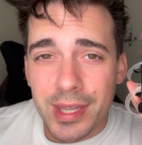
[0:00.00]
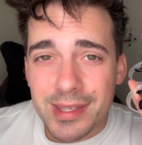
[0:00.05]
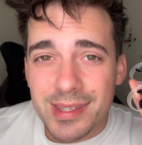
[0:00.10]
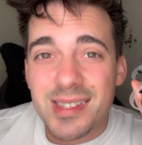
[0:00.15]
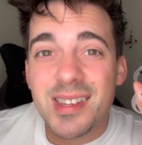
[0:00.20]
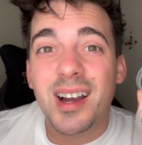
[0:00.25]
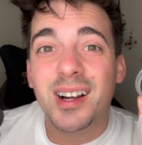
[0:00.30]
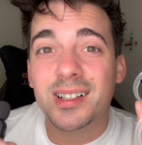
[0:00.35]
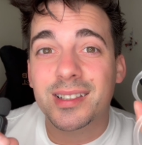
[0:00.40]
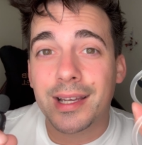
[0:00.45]

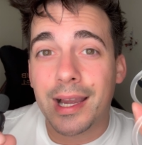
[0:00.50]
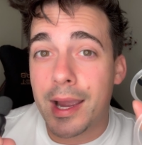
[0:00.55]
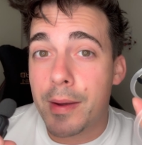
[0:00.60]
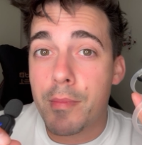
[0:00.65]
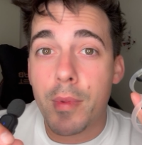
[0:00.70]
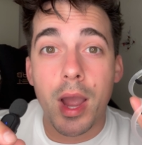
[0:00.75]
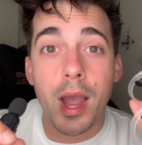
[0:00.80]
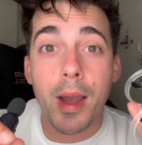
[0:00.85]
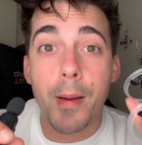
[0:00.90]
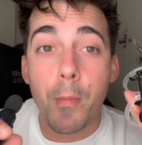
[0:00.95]
It's ducted.
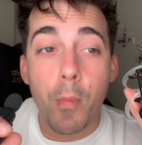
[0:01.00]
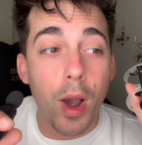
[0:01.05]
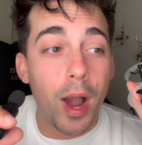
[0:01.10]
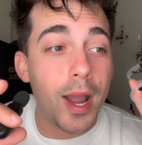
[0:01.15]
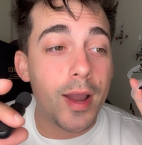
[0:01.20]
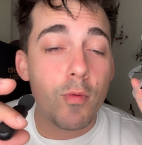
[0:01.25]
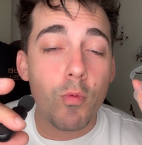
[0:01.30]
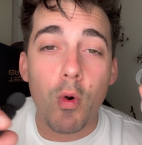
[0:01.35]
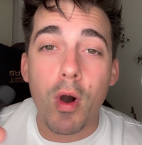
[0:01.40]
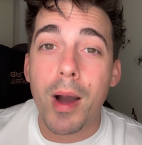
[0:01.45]
I'm, I'm
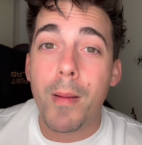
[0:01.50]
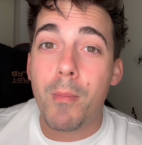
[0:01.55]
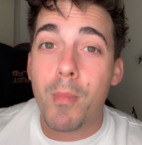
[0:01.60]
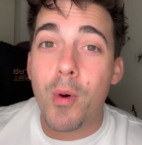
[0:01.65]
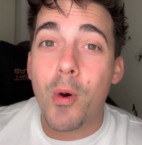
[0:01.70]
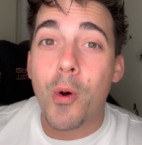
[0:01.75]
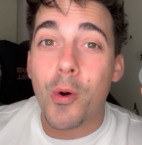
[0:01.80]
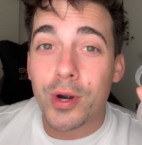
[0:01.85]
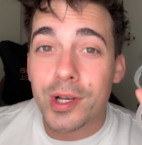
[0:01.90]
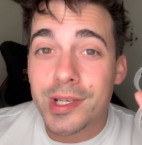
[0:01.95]
I want
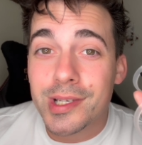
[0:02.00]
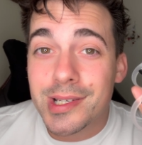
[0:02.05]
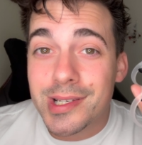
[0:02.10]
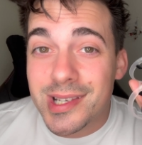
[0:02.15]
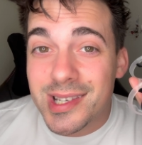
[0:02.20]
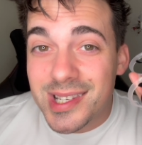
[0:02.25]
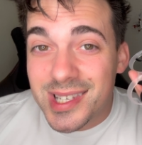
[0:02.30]
more